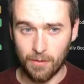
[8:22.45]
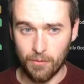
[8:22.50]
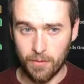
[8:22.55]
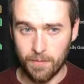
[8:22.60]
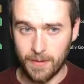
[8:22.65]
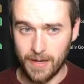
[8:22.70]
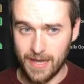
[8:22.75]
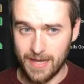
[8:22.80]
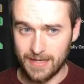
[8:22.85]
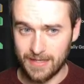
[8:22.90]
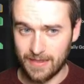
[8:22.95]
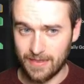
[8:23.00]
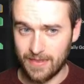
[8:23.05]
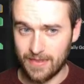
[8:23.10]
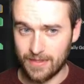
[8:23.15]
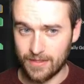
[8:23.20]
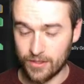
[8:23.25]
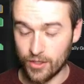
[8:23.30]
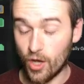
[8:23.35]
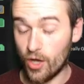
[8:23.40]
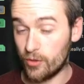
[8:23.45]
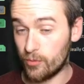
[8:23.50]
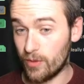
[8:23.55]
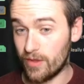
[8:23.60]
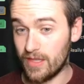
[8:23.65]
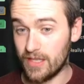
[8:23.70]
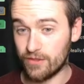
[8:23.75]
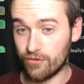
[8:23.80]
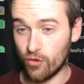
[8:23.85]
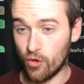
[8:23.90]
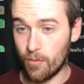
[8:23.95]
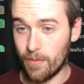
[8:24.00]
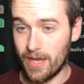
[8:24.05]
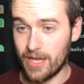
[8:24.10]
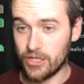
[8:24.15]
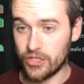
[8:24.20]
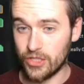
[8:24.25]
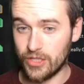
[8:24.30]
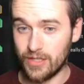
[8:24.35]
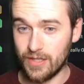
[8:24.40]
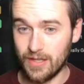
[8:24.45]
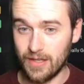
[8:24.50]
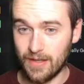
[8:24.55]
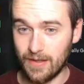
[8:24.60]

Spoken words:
we started with this formation.